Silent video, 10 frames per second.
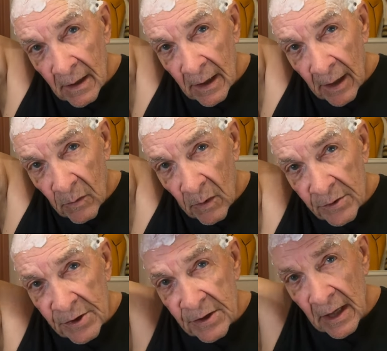I
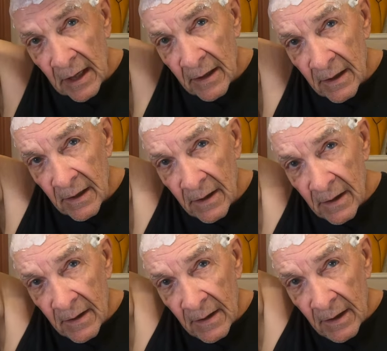roast uh,
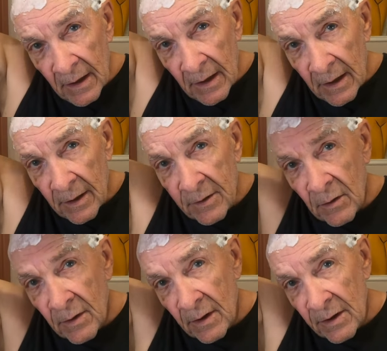until
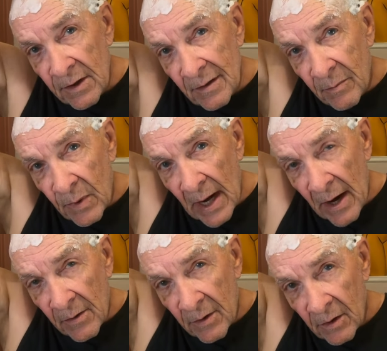they're
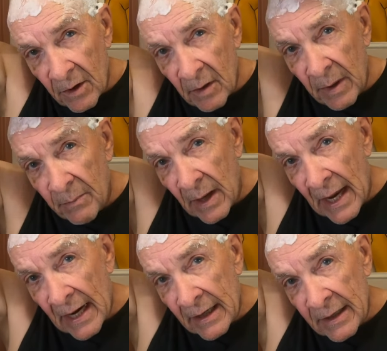brown or a little bit
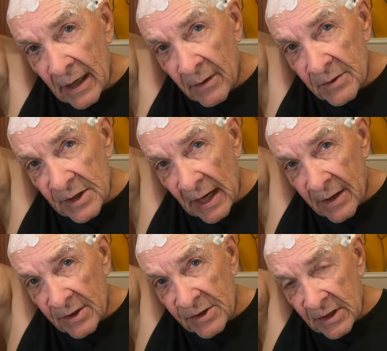black on the outside of
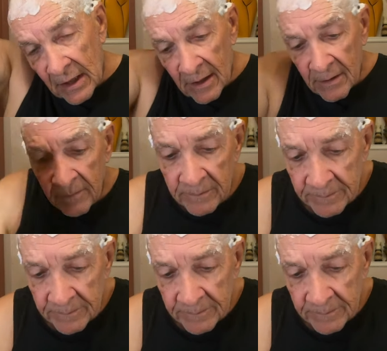the skin